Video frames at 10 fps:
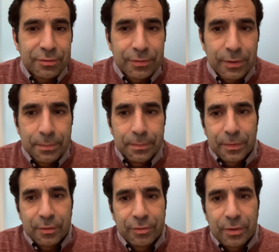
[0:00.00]

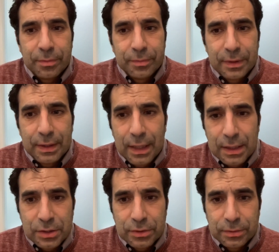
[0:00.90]
from the
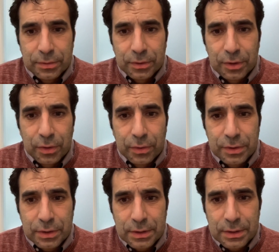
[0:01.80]
actual
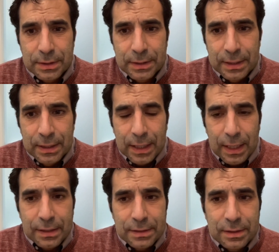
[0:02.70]
courses
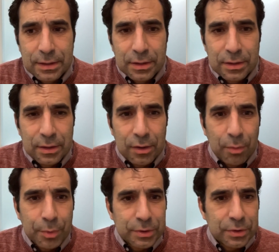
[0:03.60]
is the
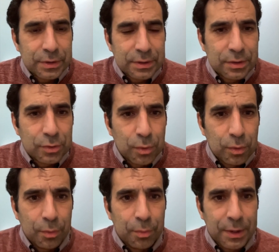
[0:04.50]
opportunity
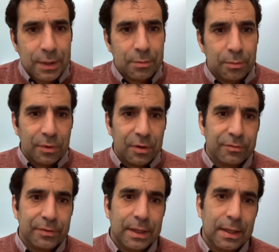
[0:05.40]
to be
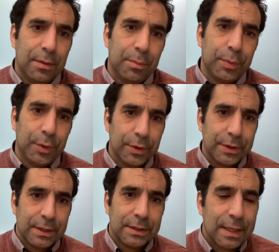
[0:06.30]
involved in a
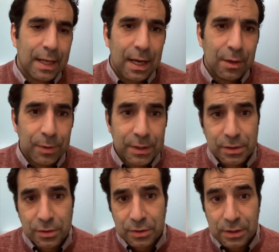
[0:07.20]
project that I
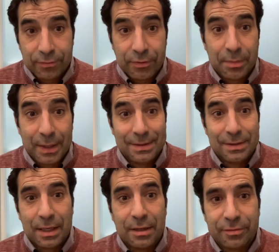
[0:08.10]
was driving
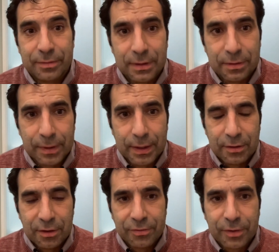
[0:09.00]
myself in a way.
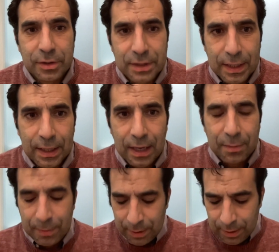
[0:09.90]
Of course,
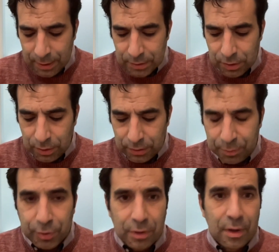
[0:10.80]
the
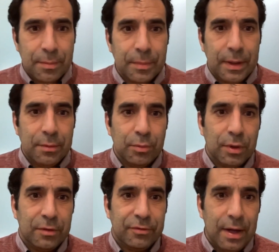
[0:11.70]
program
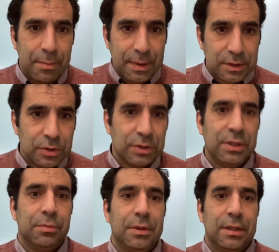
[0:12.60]
involved a
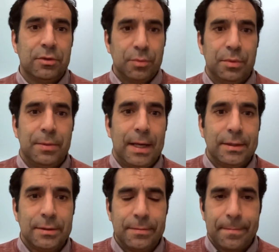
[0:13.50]
mentorship and a
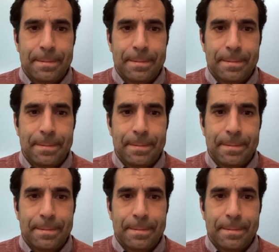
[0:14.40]
supervisor,